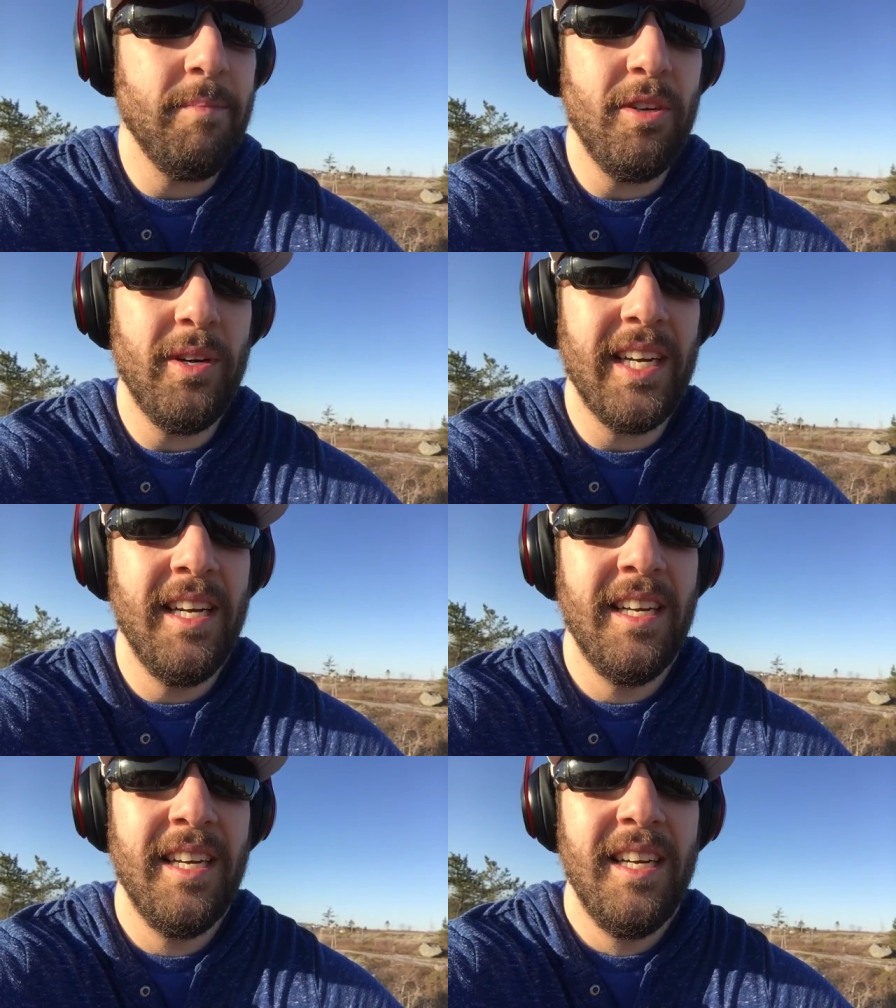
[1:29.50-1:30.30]
I'm
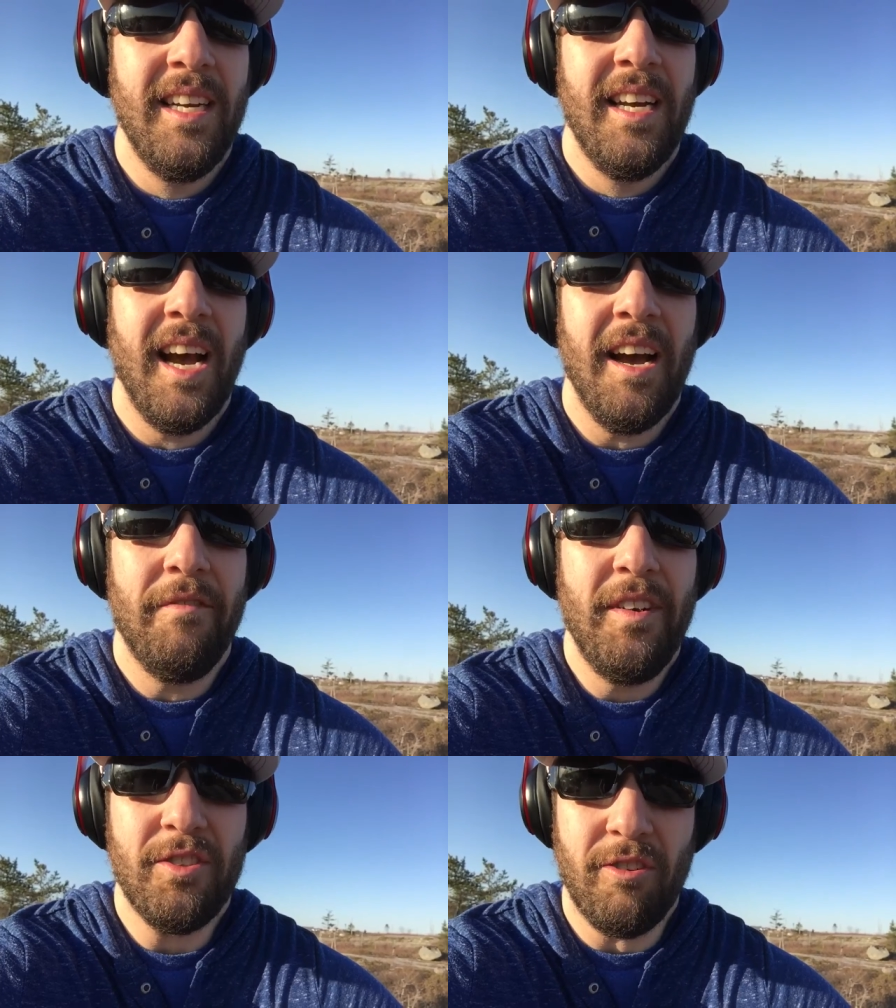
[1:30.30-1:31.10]
doing. It
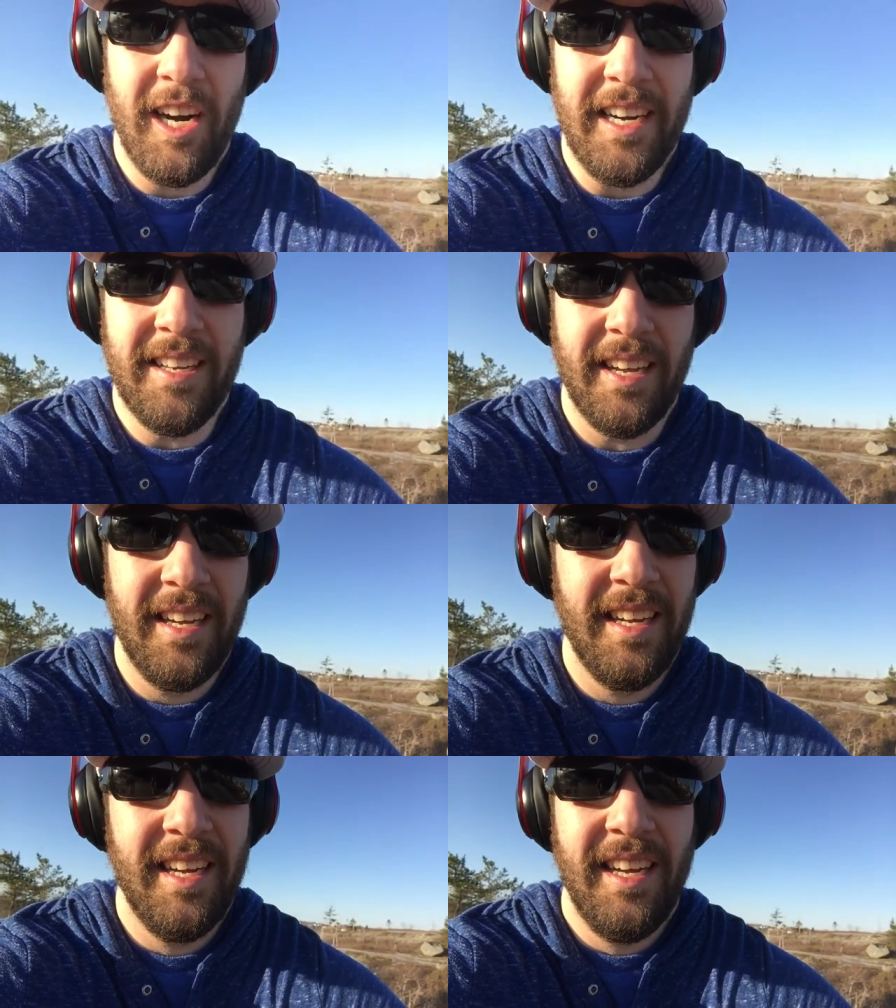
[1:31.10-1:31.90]
feels great.
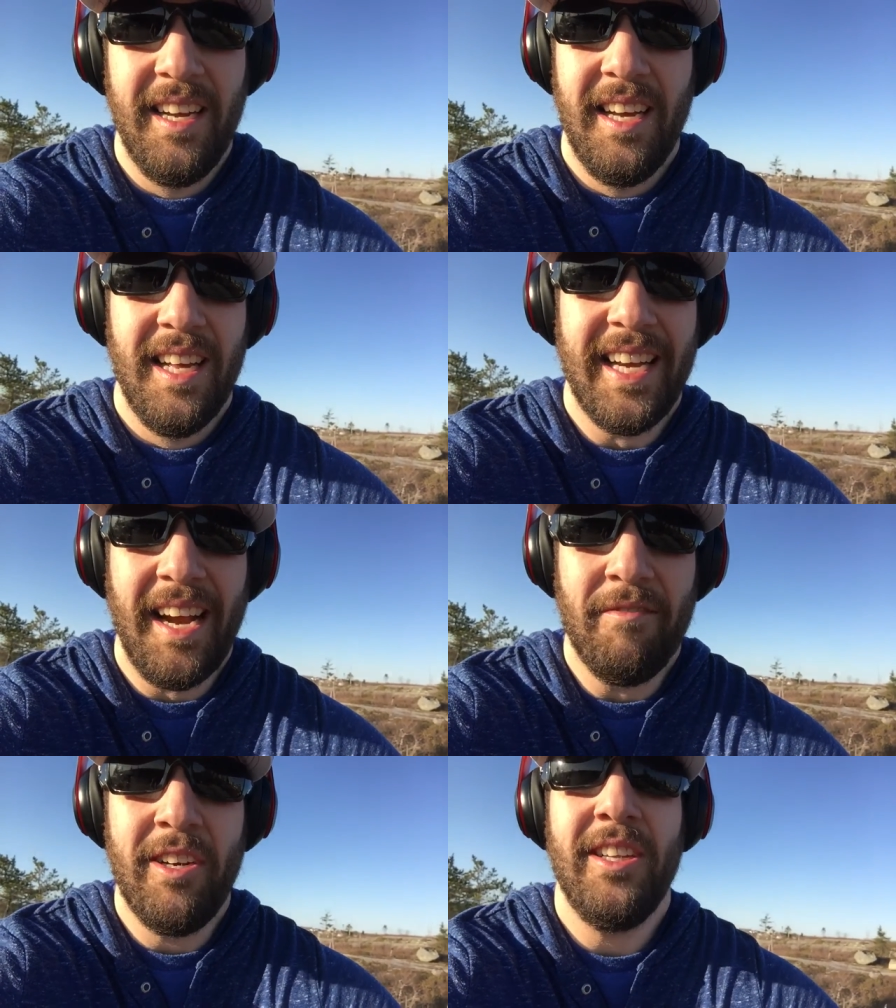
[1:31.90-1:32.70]
Like,
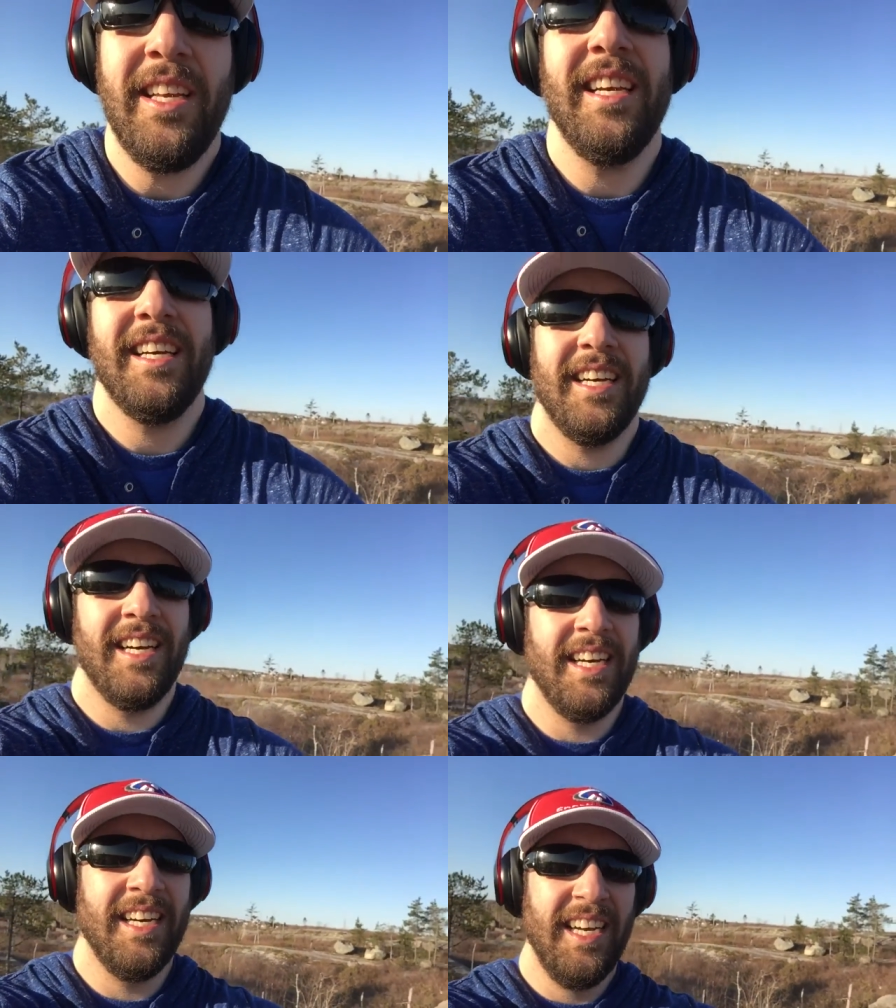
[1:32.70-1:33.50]
I really,
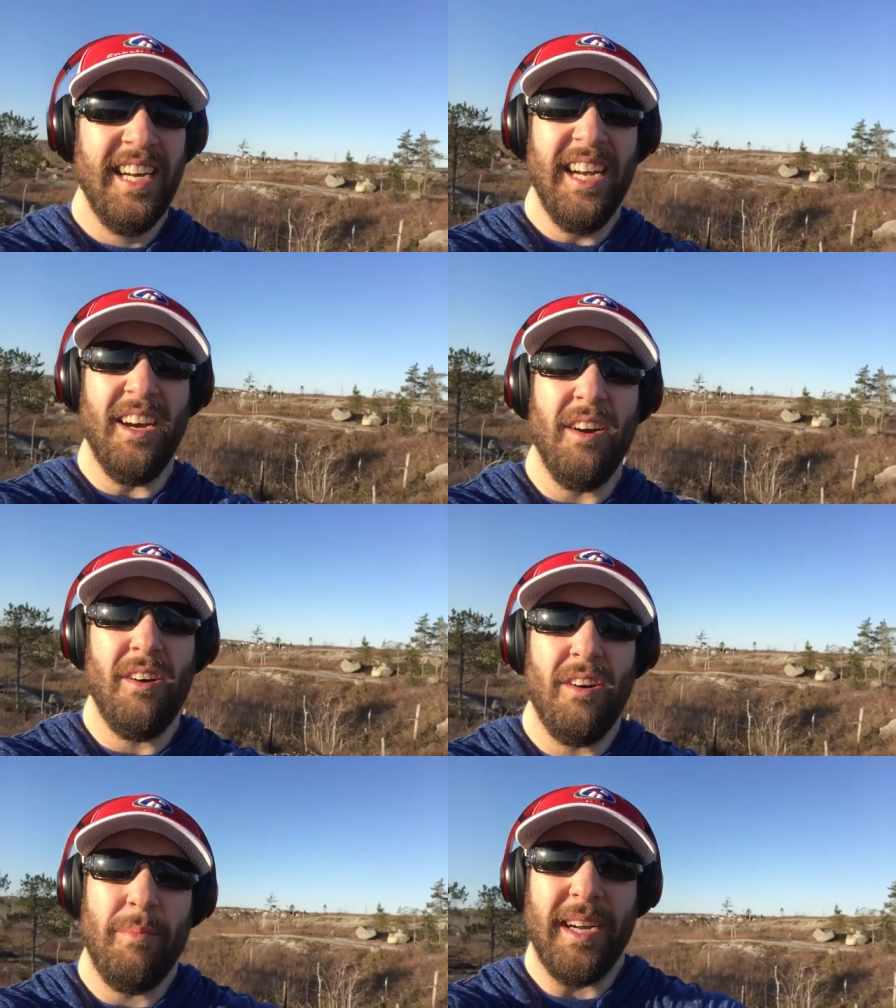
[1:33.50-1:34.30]

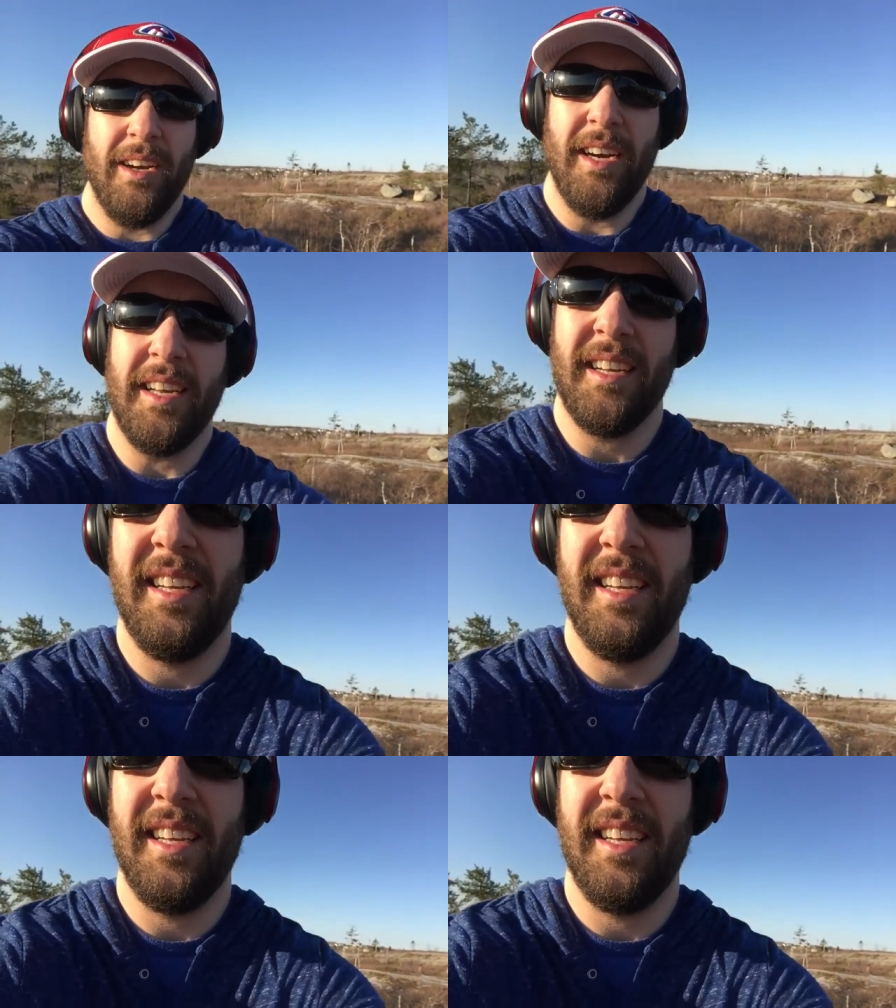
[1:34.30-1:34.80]
oh my God,